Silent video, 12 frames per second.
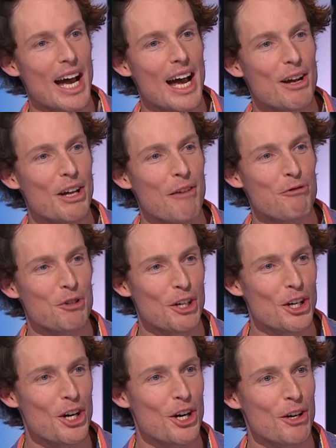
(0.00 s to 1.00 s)
Uh,
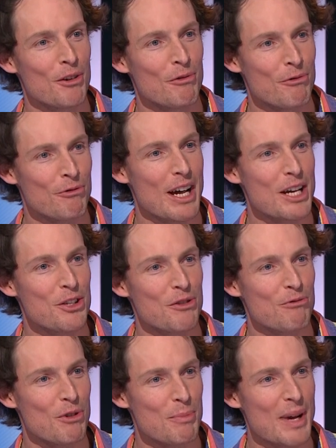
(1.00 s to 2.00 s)
after a long
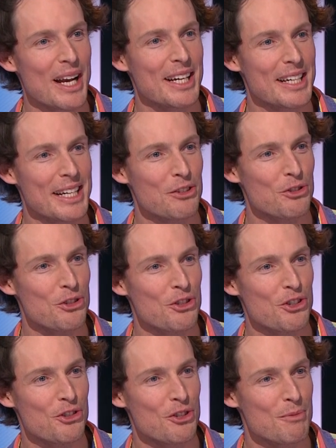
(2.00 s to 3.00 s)
phase of rebelling against
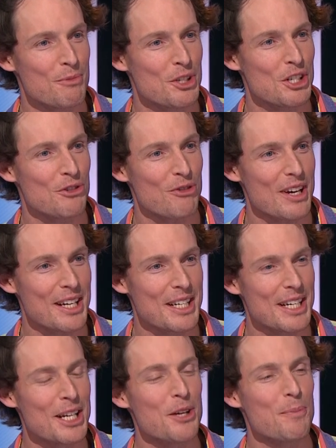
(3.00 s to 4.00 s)
the system, she's
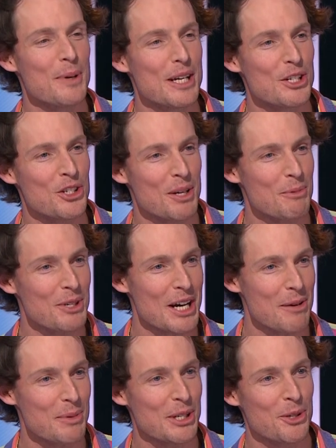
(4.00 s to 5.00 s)
found inner peace and
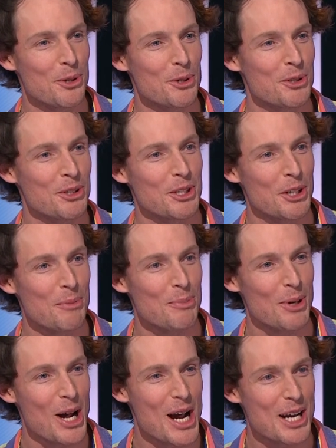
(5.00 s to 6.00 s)
will now be called
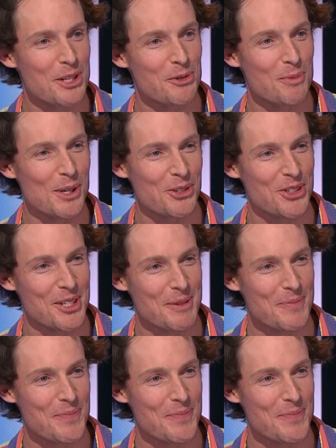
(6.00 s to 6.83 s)
Compliant Wilson.